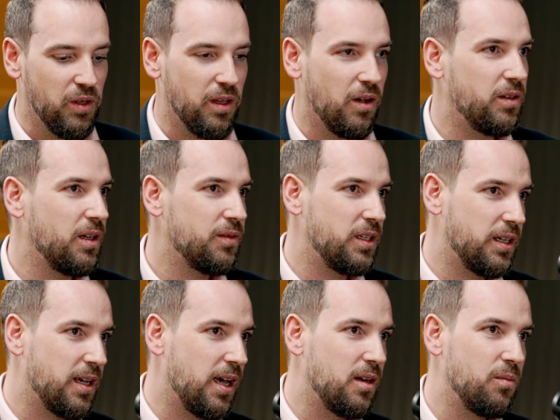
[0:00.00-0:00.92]
with our DIFC
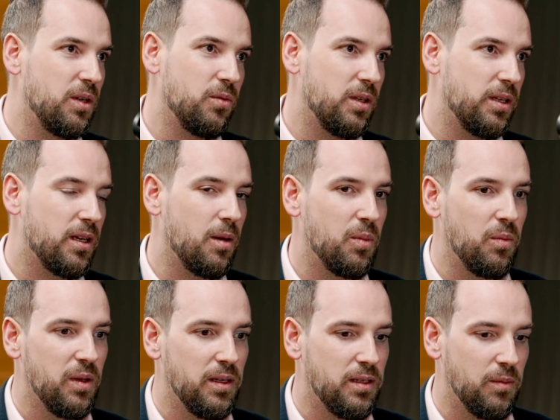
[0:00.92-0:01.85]
Academy, really
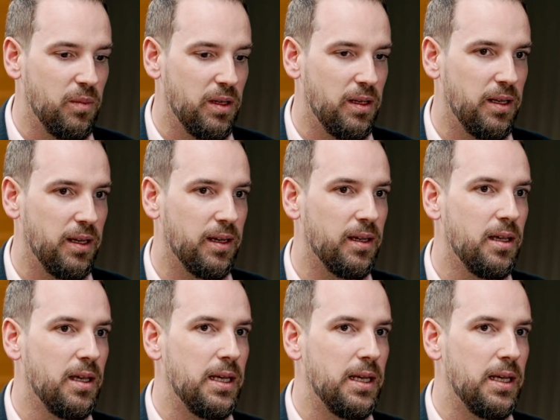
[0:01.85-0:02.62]
capability building.